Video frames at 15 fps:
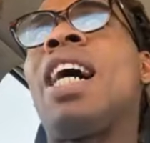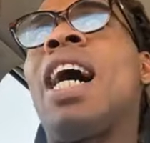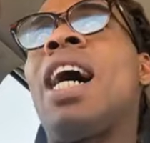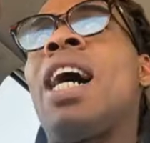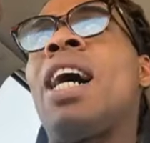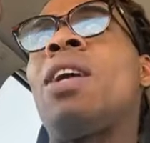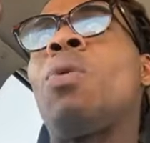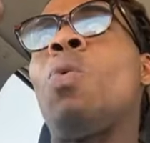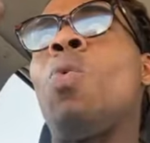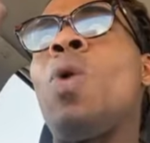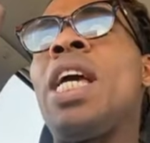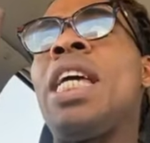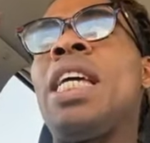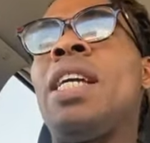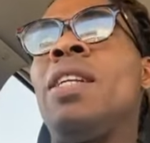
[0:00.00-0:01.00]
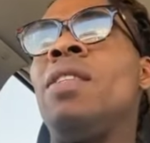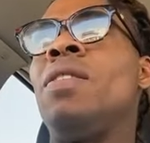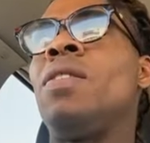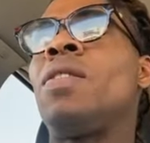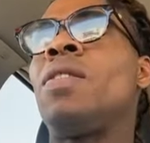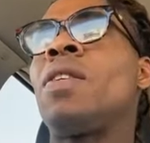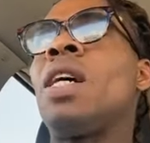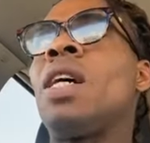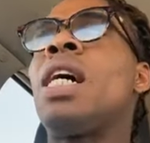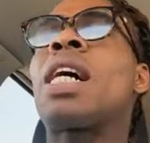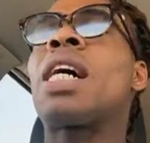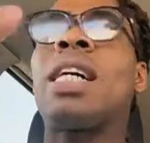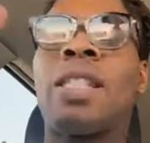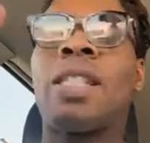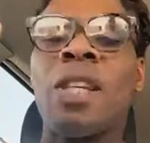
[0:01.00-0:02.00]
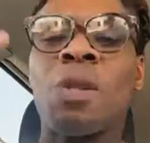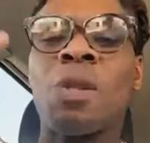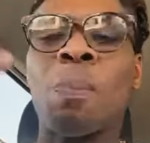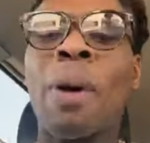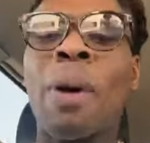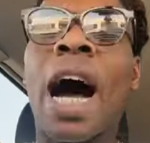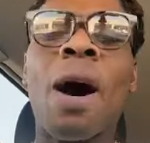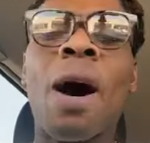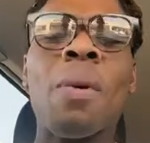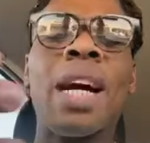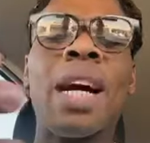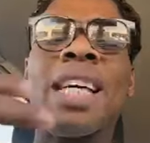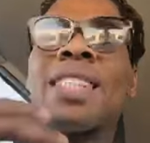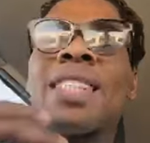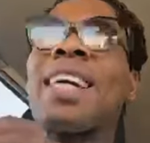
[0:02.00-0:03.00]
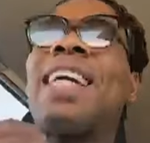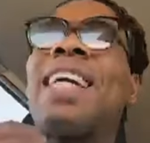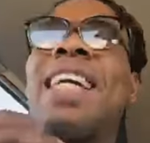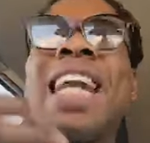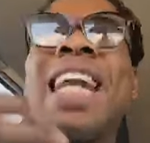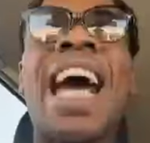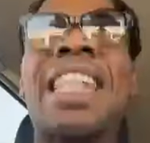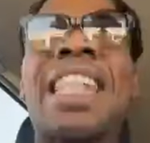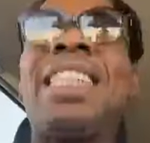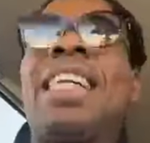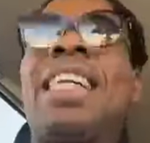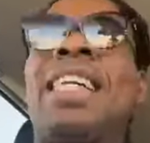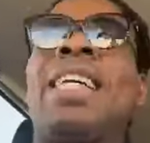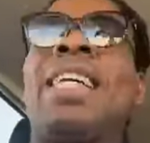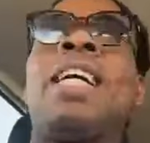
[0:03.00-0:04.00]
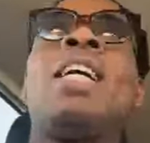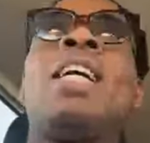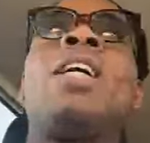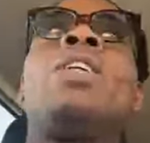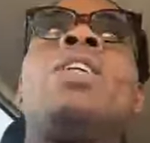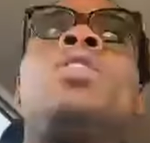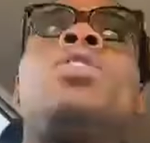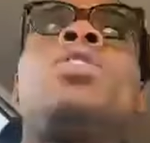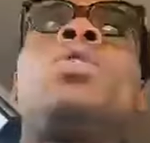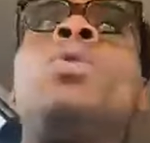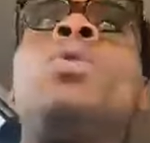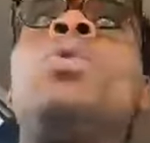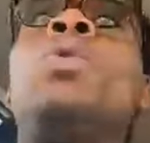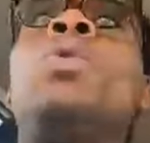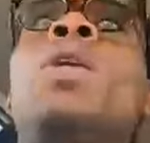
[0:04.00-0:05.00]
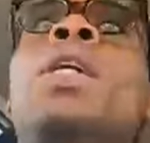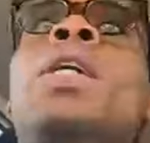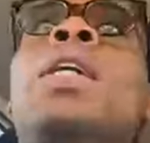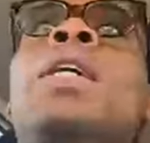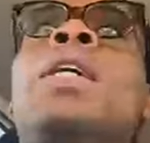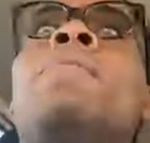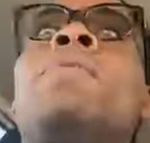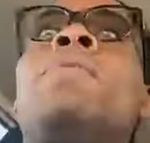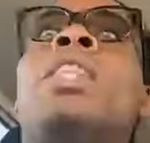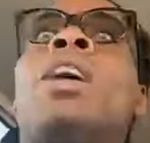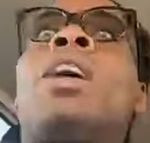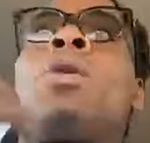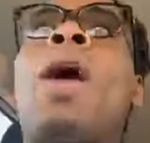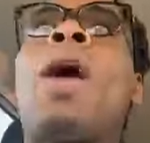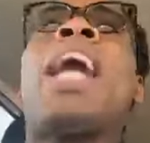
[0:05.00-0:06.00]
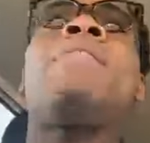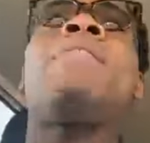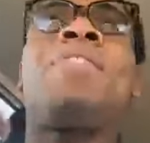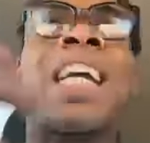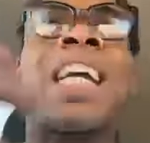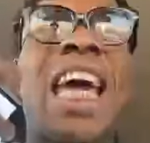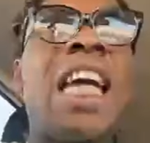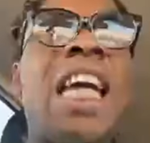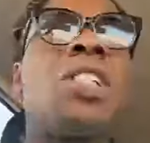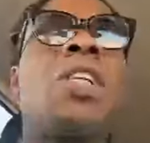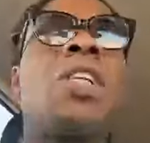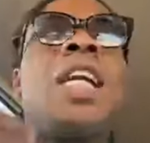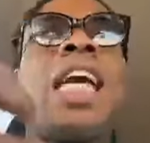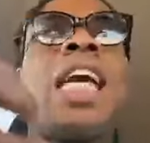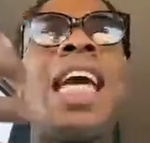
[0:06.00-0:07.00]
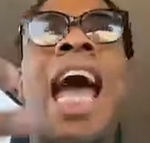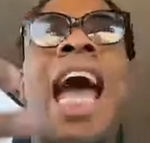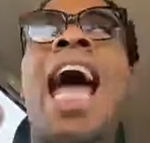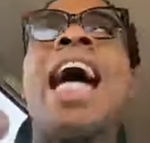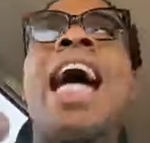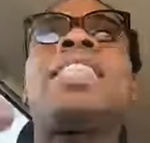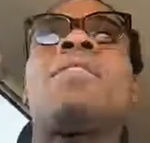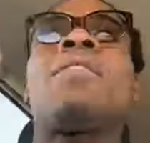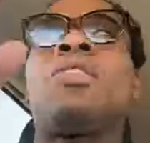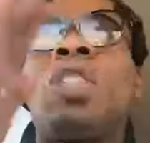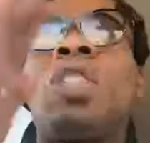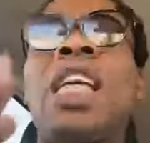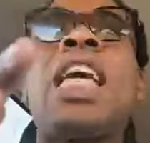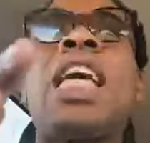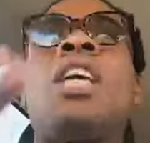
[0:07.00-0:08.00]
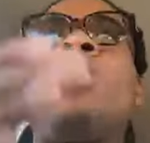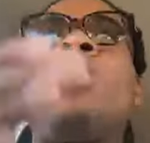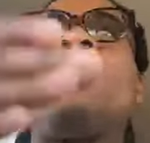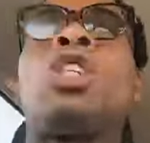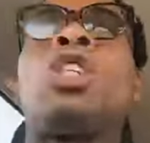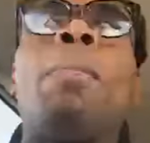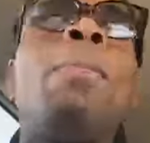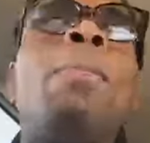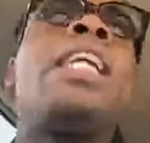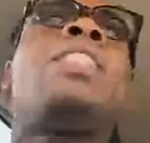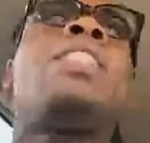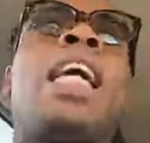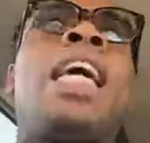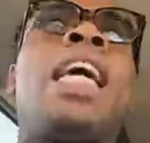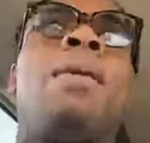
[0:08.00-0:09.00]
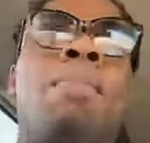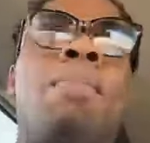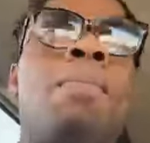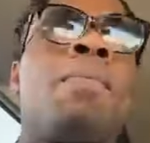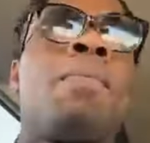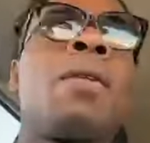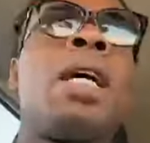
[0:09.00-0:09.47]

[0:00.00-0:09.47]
of God wanes, because his power is connected to the gratification he has of seeing you submit to him.